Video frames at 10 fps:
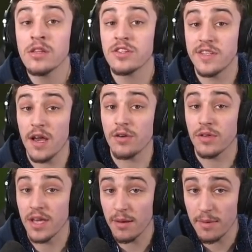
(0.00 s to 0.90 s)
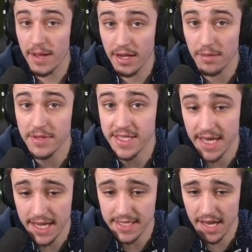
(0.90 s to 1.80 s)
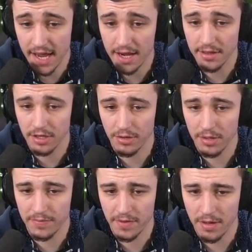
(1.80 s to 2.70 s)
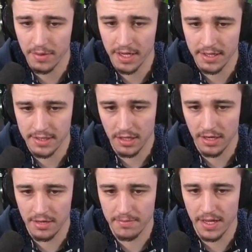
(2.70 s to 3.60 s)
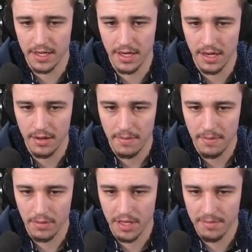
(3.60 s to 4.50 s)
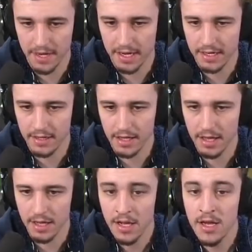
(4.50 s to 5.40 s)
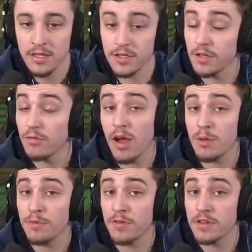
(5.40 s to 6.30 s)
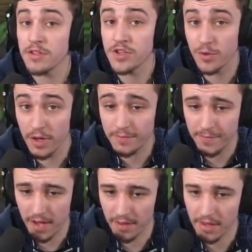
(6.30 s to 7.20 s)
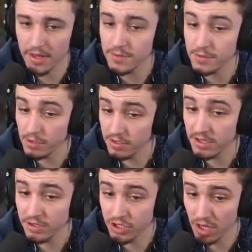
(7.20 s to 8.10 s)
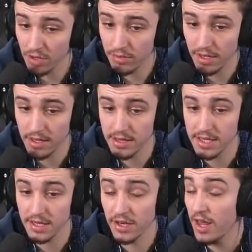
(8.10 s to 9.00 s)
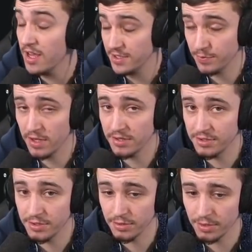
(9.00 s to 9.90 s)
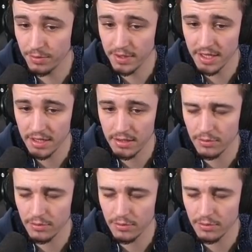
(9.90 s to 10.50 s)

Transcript: So, coming back up the stairs and out of the creeper farm, we hit this little hidden button here. We come back out of the eye. To the right, we've got the squid farm. Now, this was also shown in the last world tutorial we did.